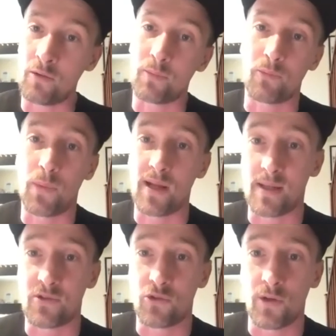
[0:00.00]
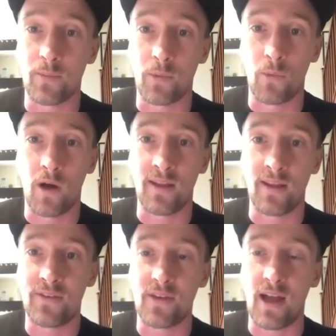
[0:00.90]
I'd place a joint number one,
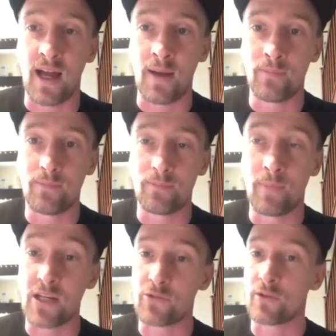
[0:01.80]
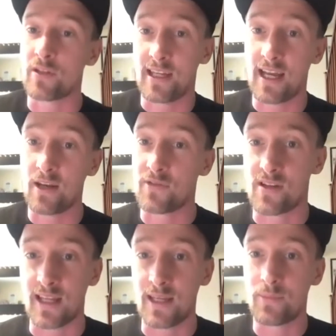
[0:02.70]
is make sure you get enough
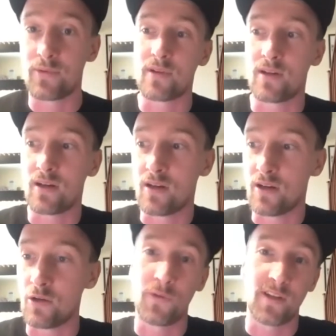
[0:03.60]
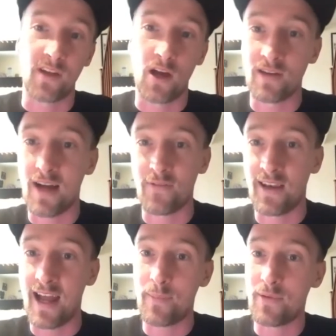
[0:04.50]
sleep, or if you don't, have a
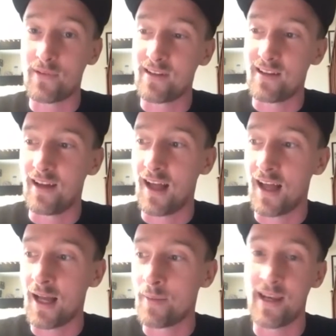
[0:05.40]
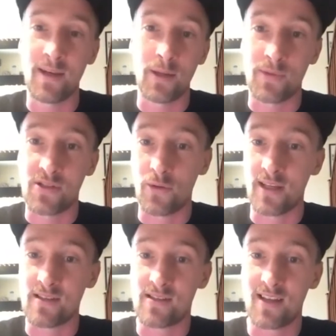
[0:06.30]
nap. And then number two
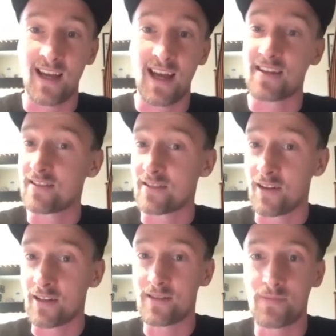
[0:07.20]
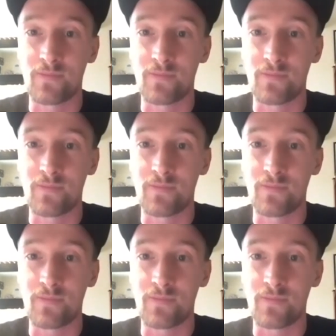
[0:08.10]
is exercise.